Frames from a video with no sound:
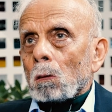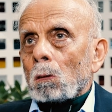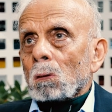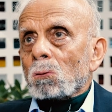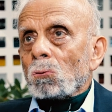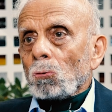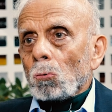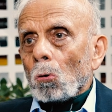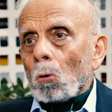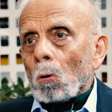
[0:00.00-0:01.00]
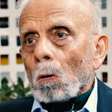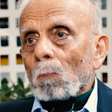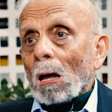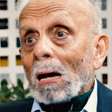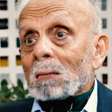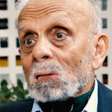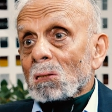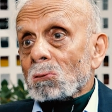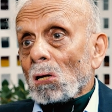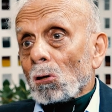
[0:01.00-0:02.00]
The CO had
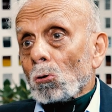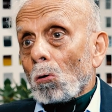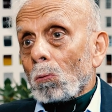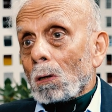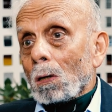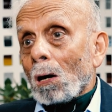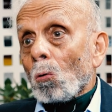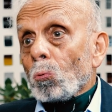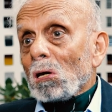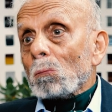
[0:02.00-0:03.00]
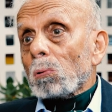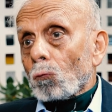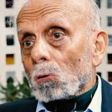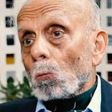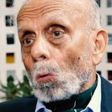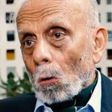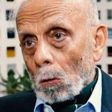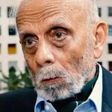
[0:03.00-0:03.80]
just taken over a week before the war.